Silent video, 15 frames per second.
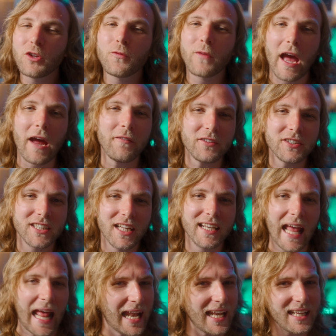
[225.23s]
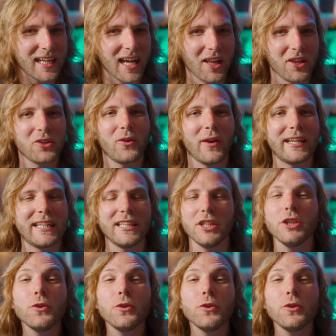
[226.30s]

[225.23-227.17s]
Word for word: you've ever done any color grading,